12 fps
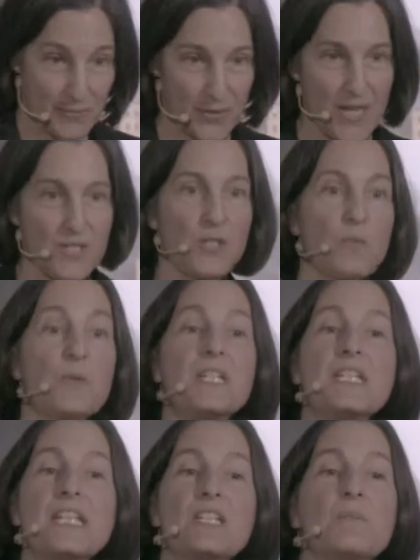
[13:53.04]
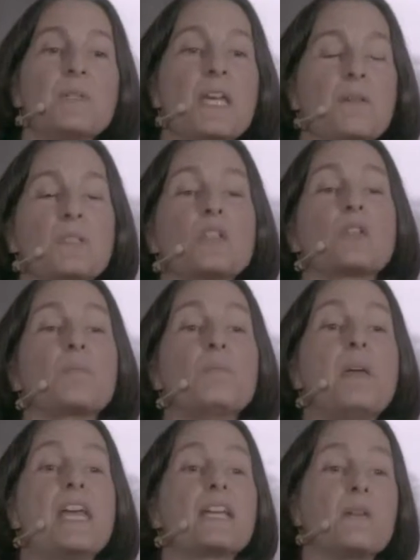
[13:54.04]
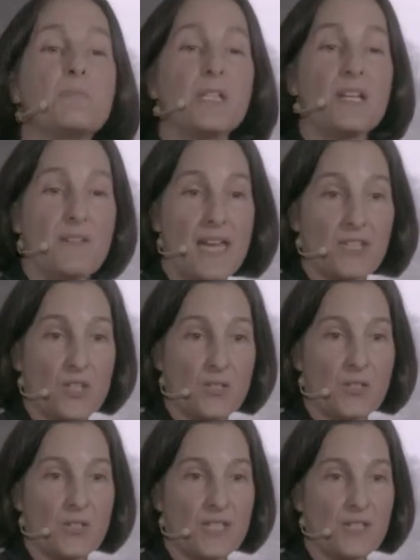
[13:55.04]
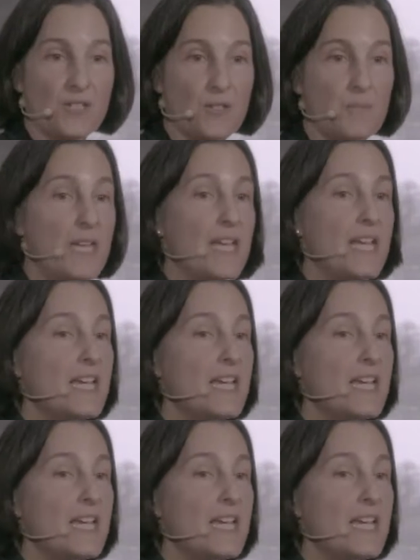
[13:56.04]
for us, so we need to be able to make a blood vascular system